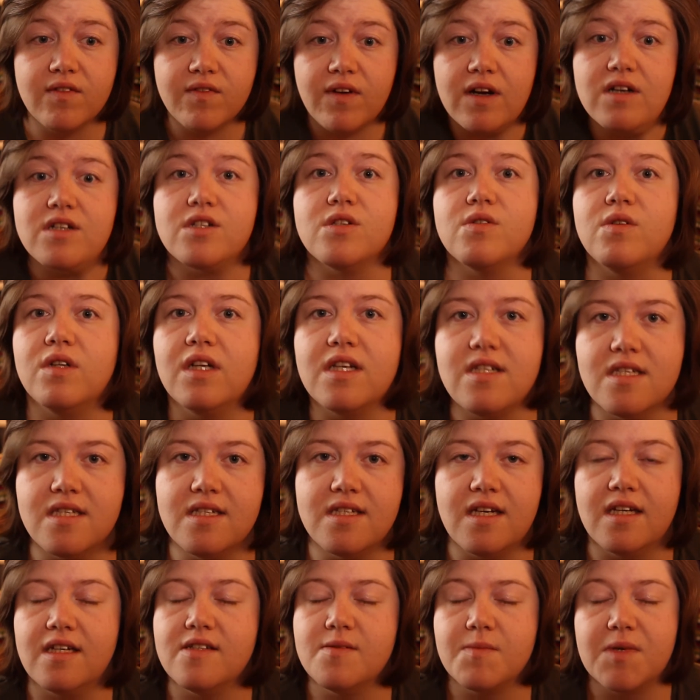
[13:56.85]
very shortly as I
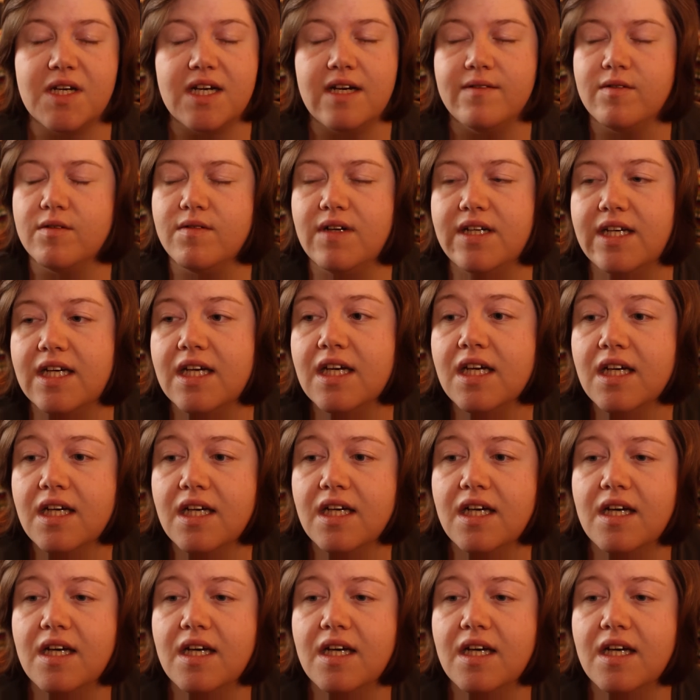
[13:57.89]
say, because I'm going to have it ready,